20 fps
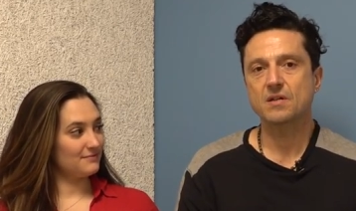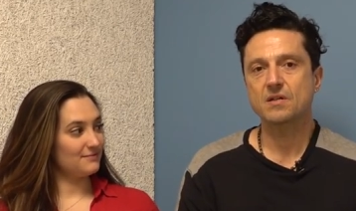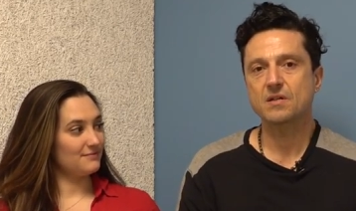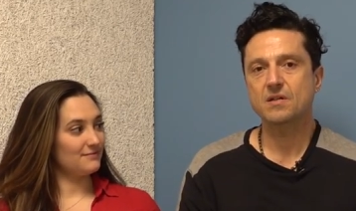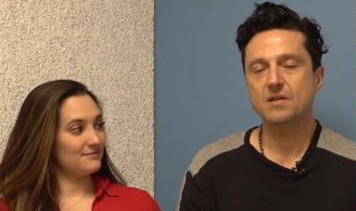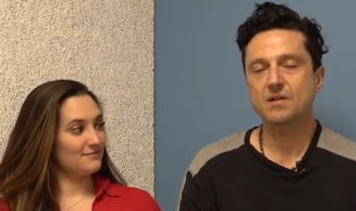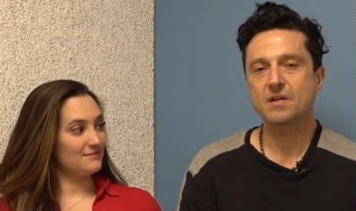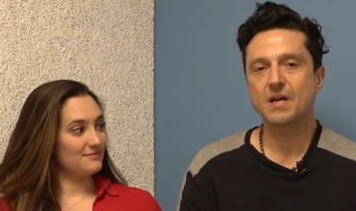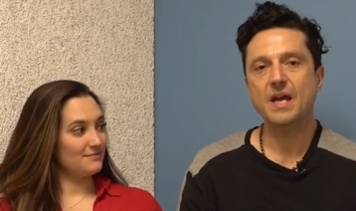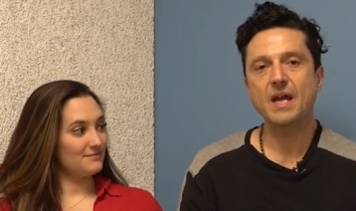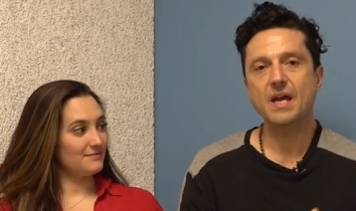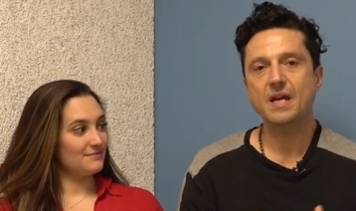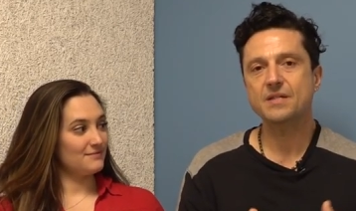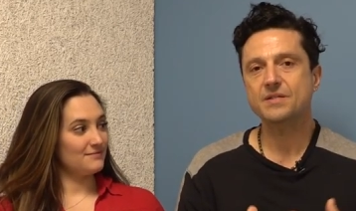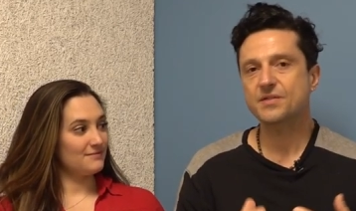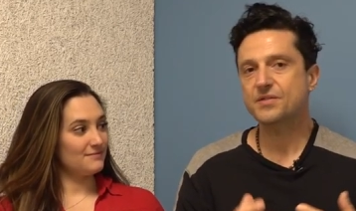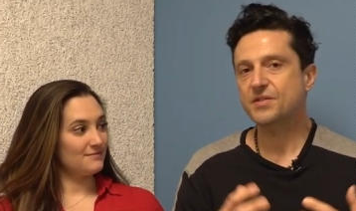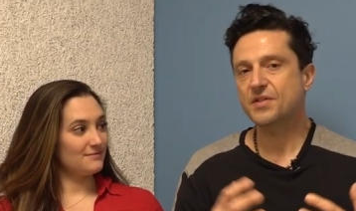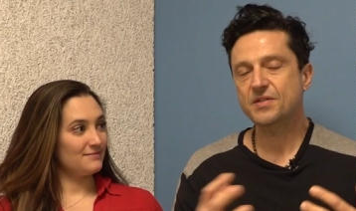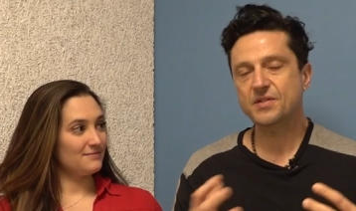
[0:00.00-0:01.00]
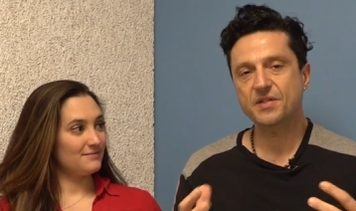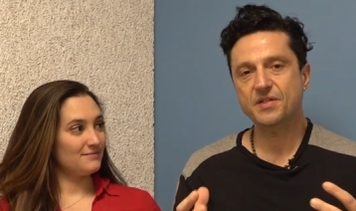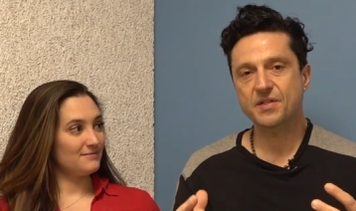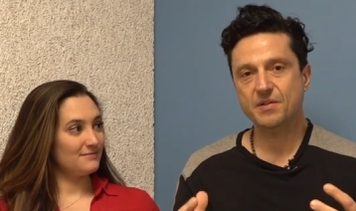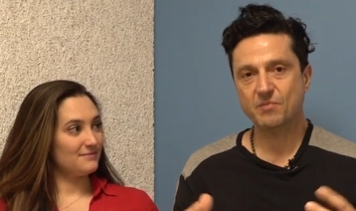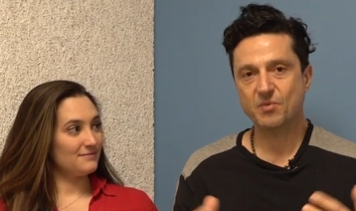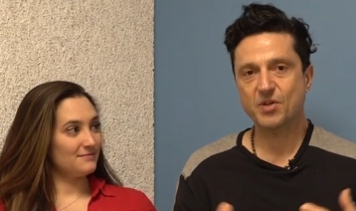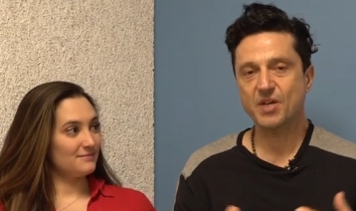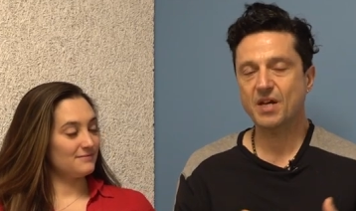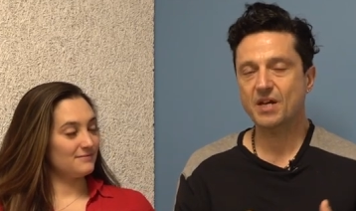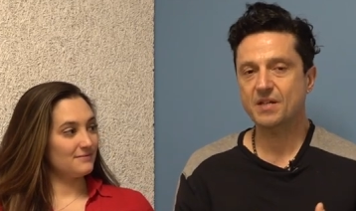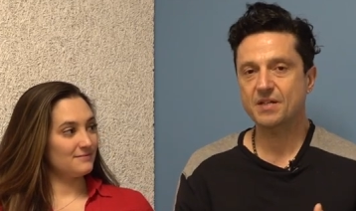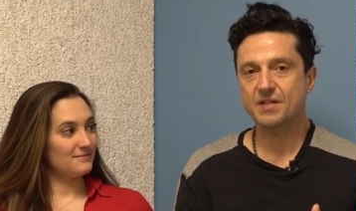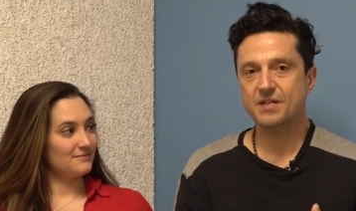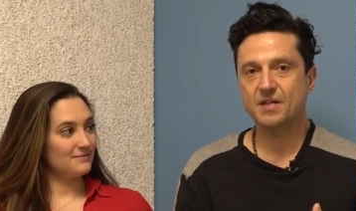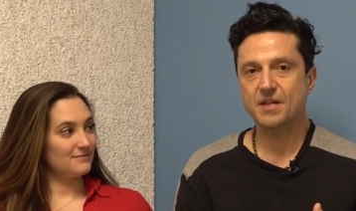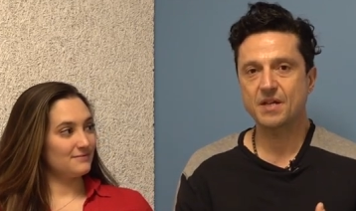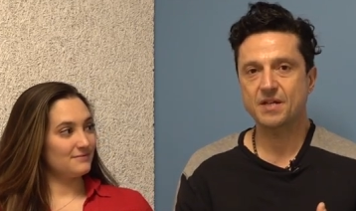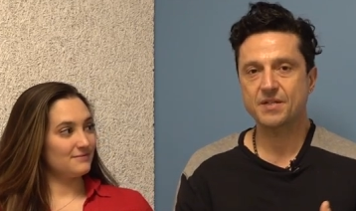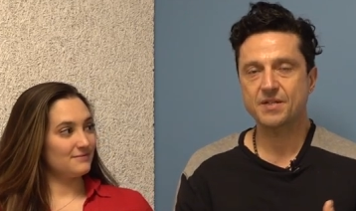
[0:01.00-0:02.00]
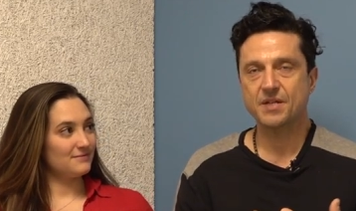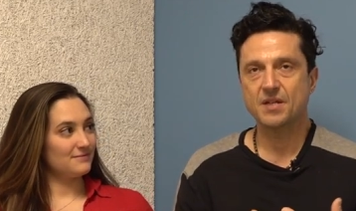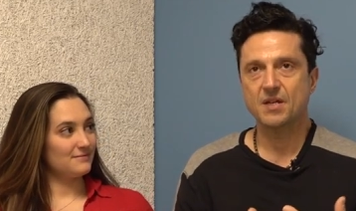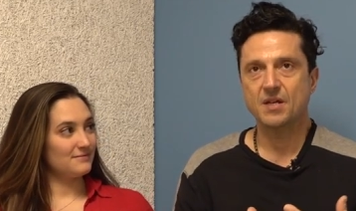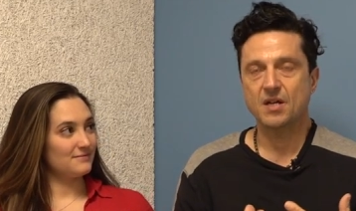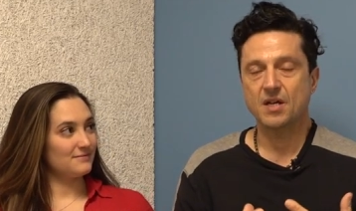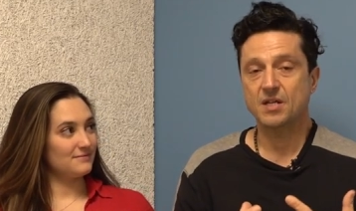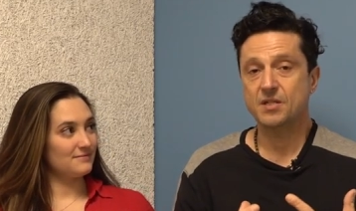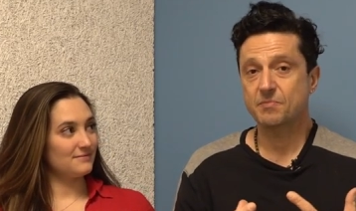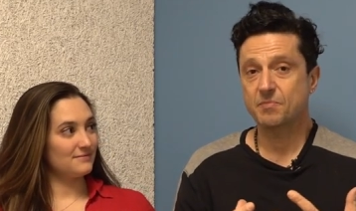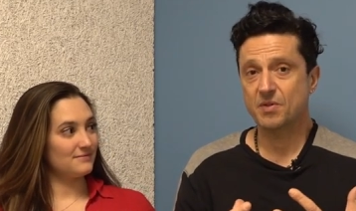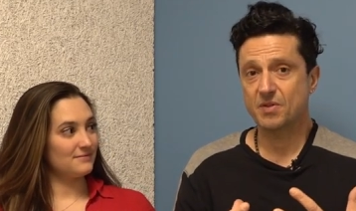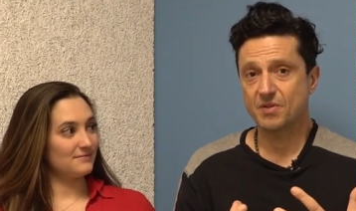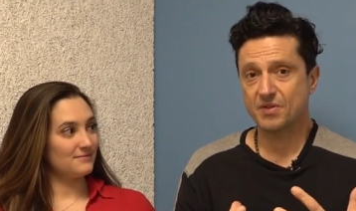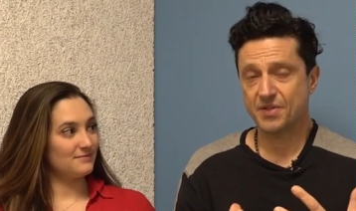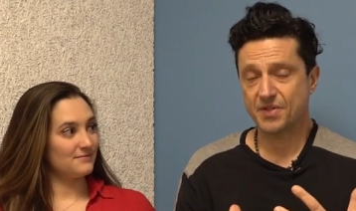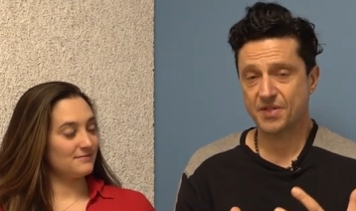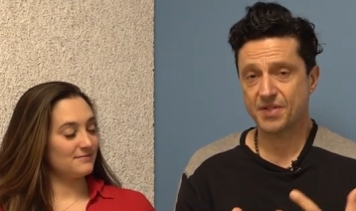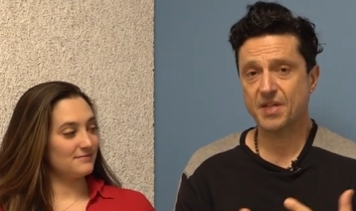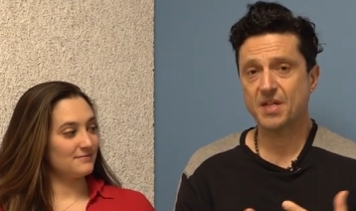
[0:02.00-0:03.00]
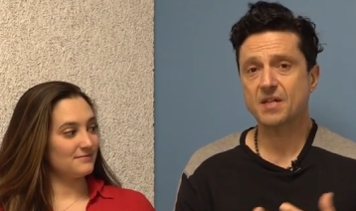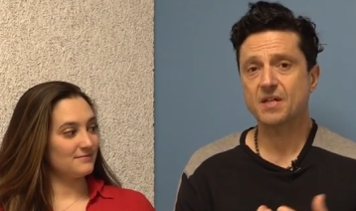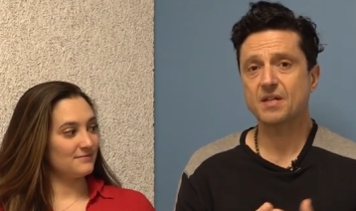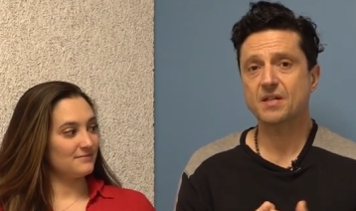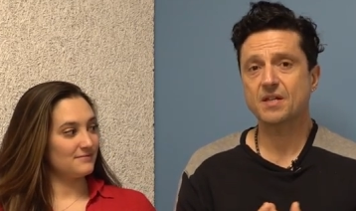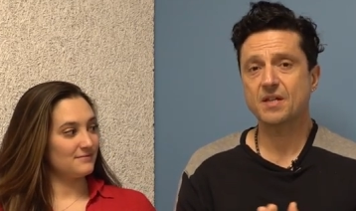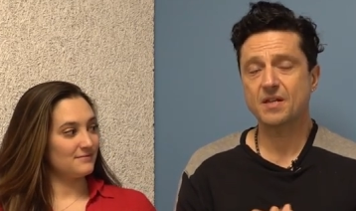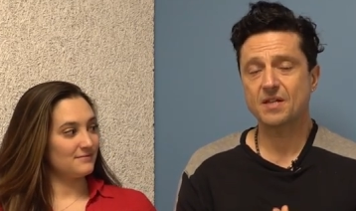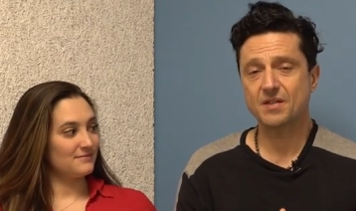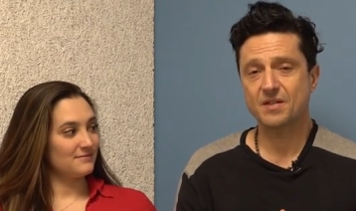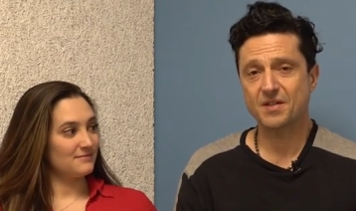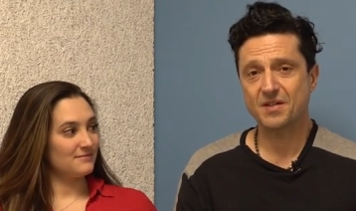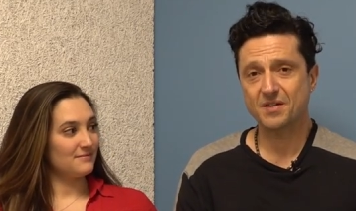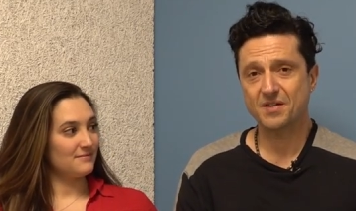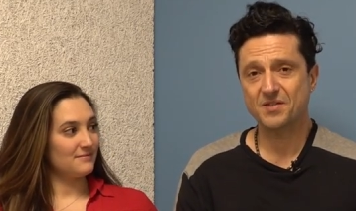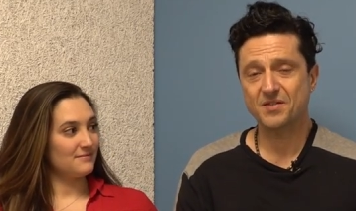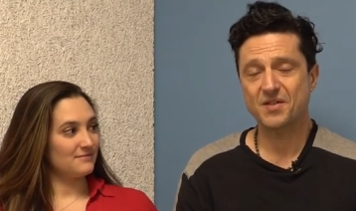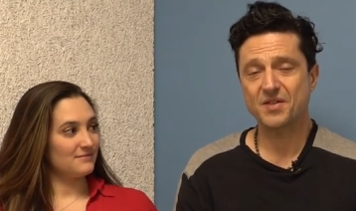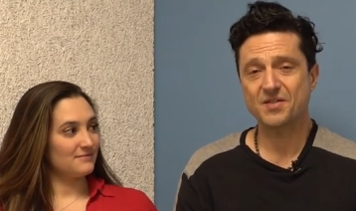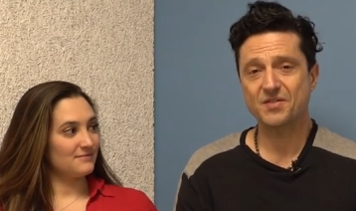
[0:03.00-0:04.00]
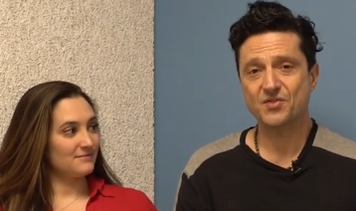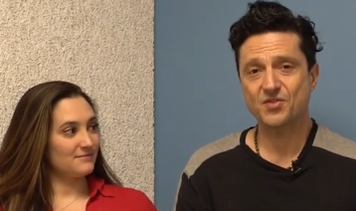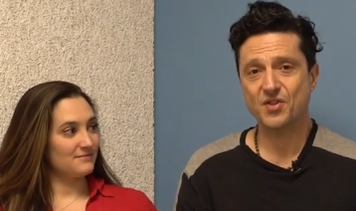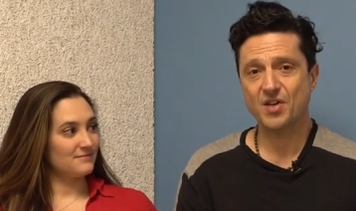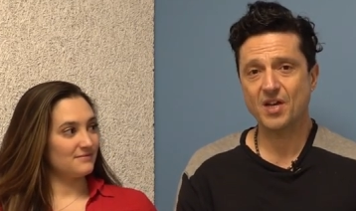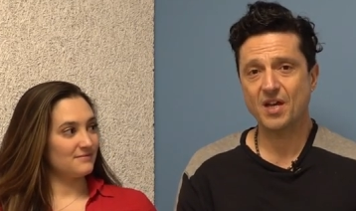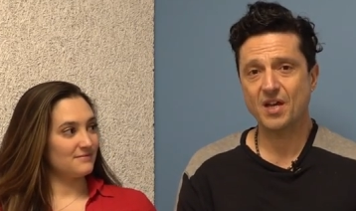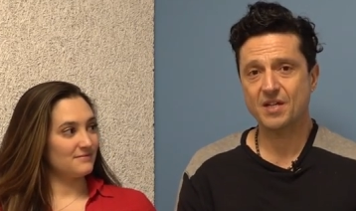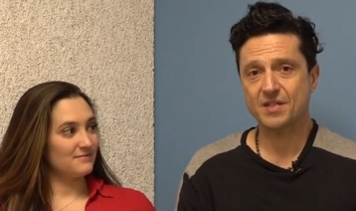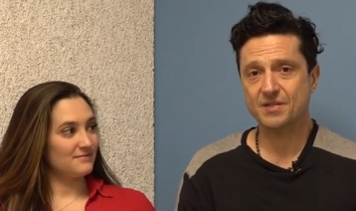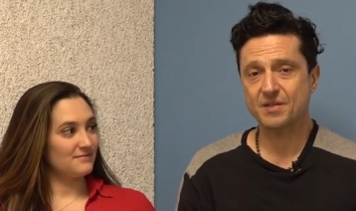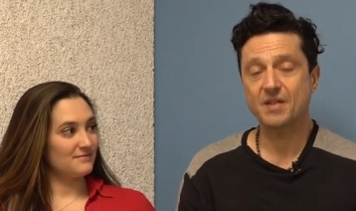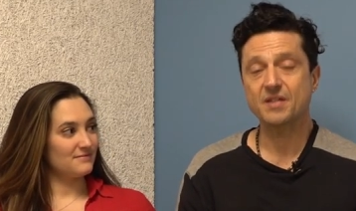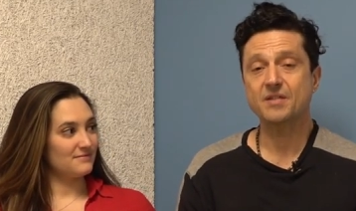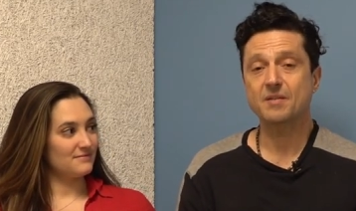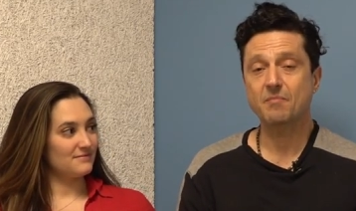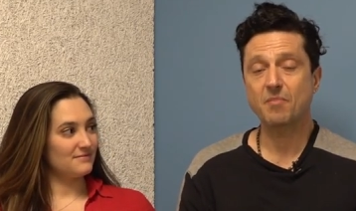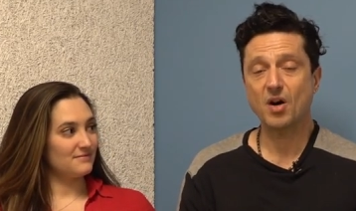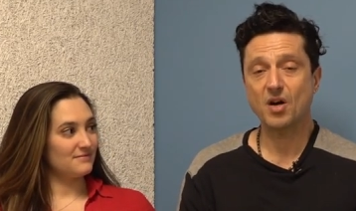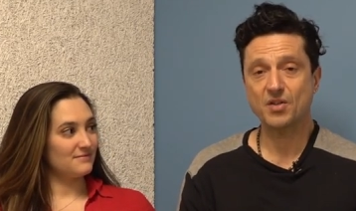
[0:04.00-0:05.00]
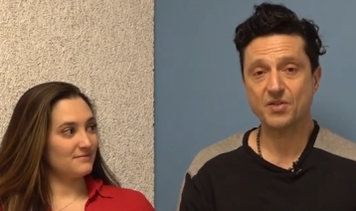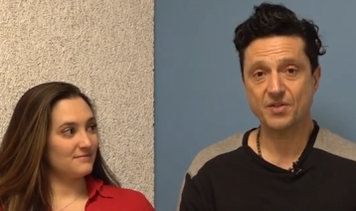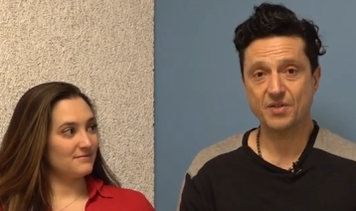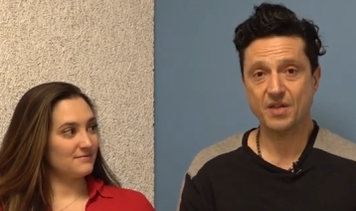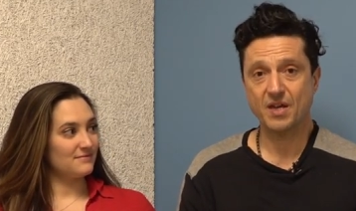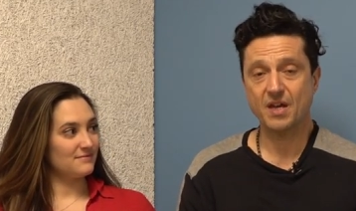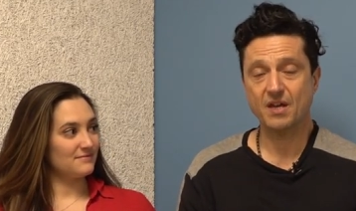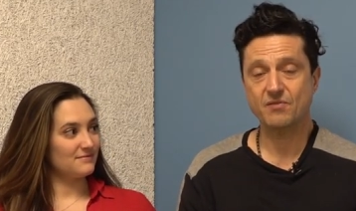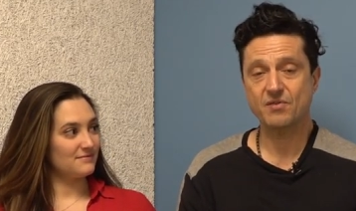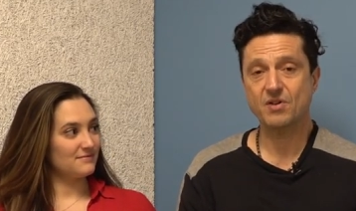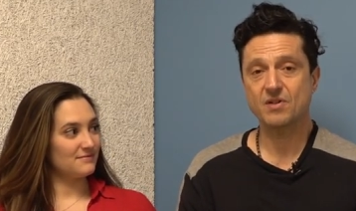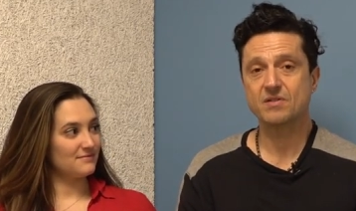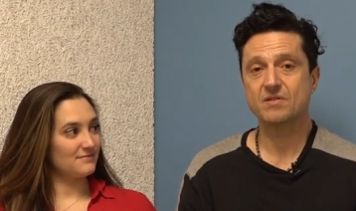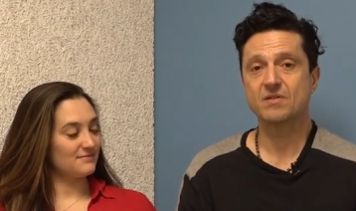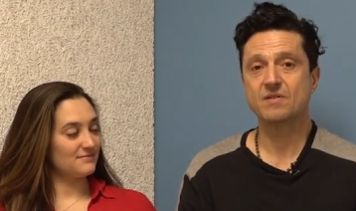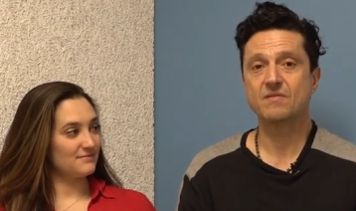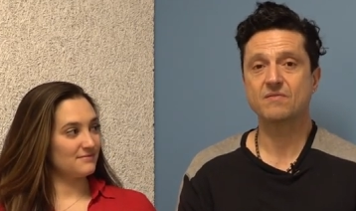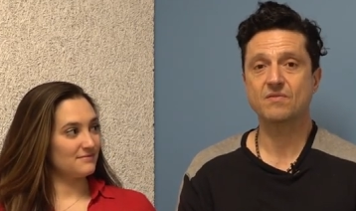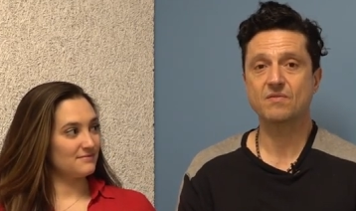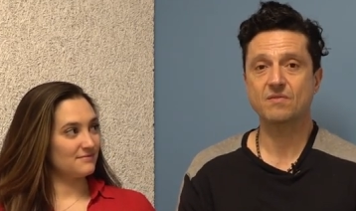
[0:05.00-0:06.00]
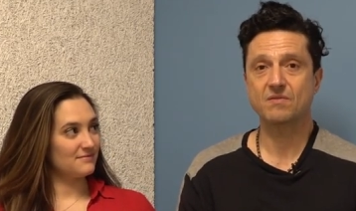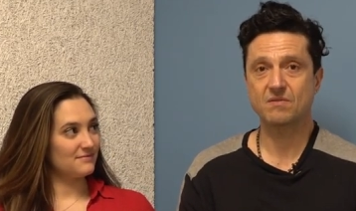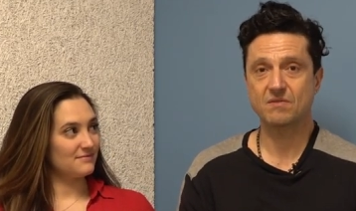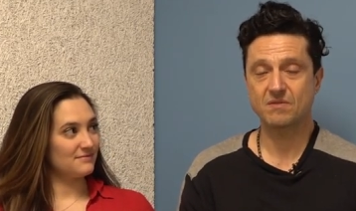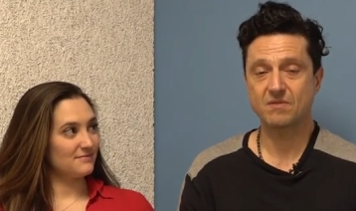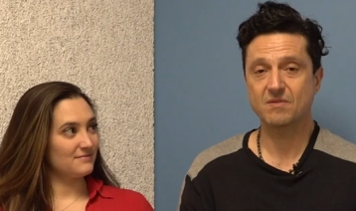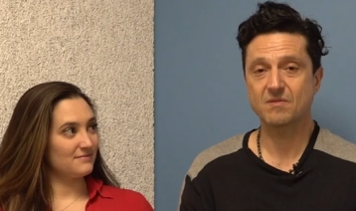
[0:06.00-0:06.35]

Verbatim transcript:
Speaker 1: And D.D. Simonelli has been singing in the jazz in the Boston area for